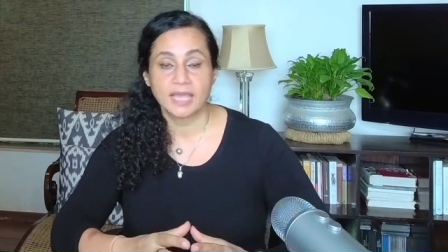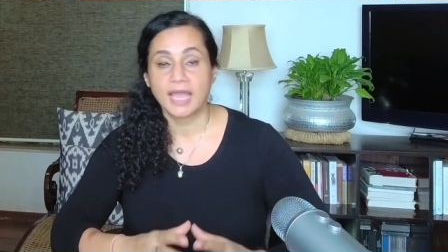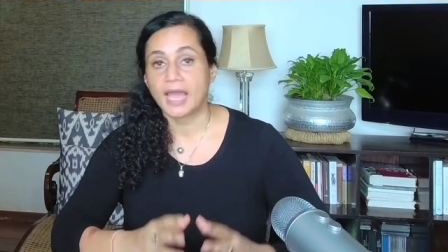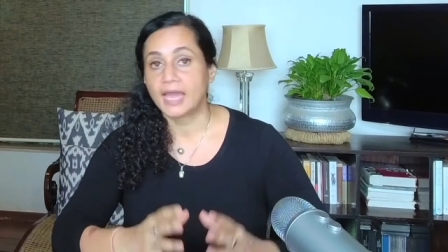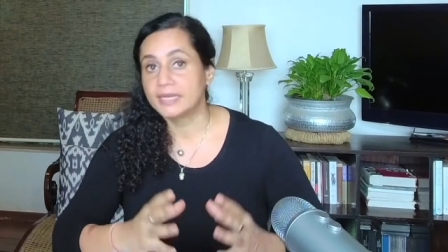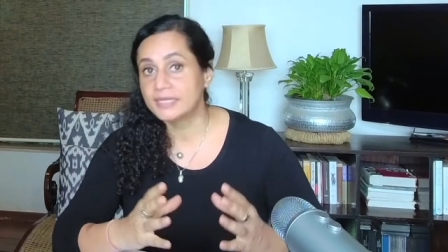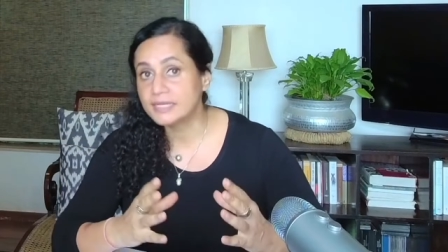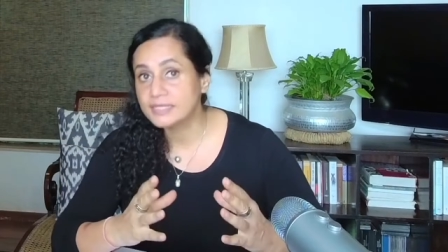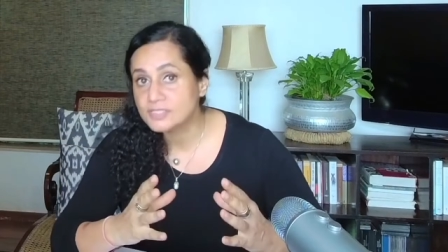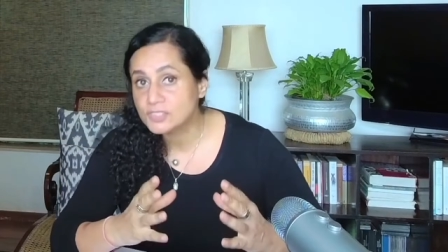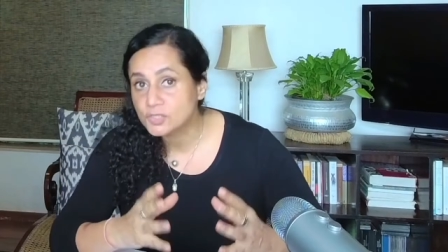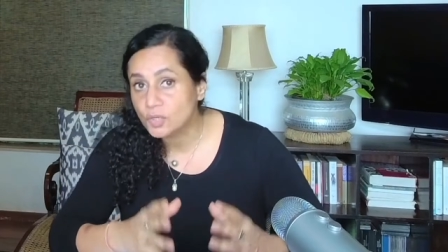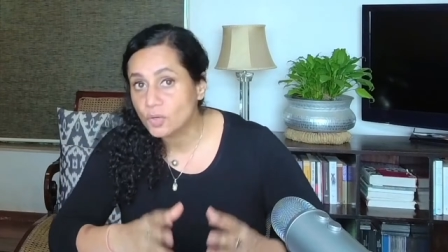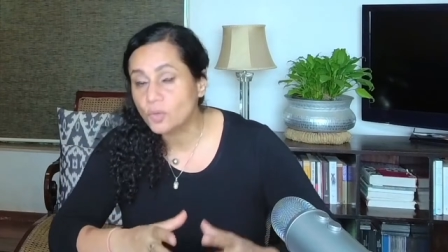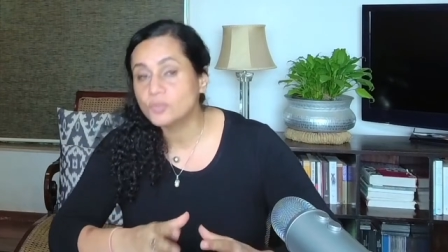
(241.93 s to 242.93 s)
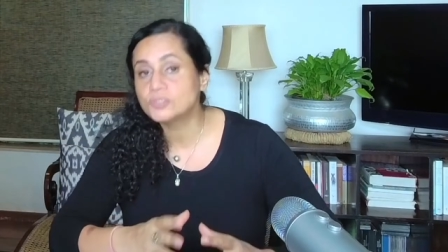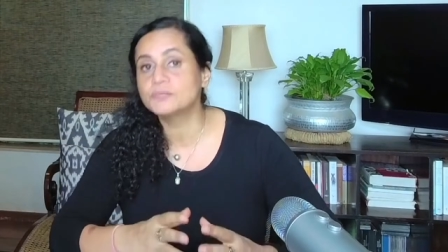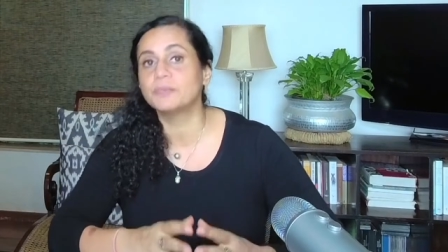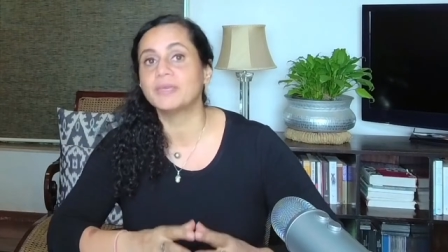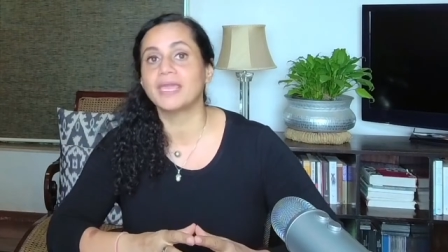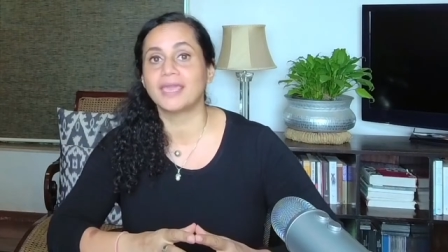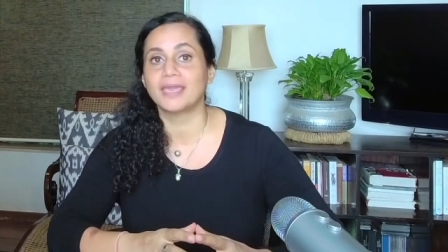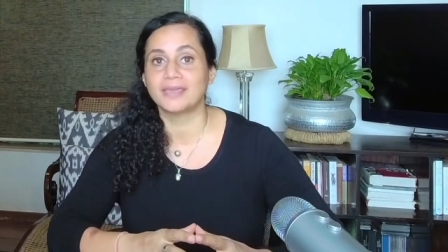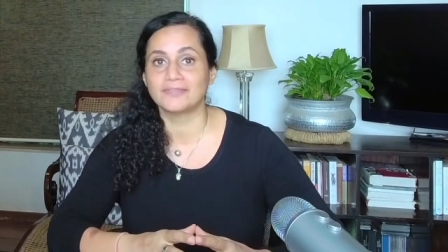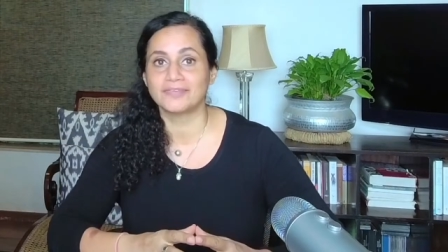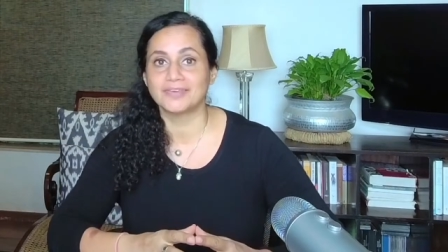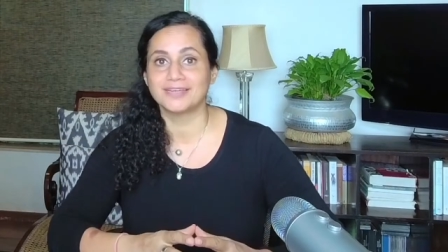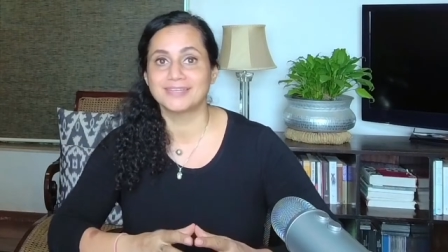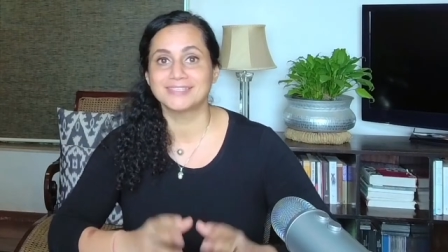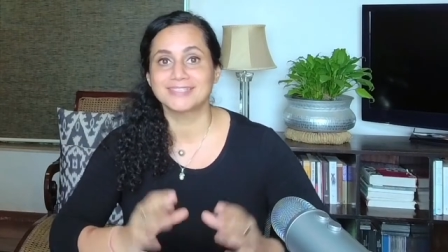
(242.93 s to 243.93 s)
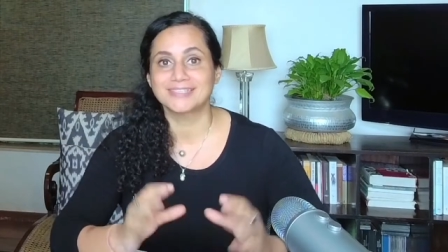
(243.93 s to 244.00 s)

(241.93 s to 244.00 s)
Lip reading: And it is those behaviors,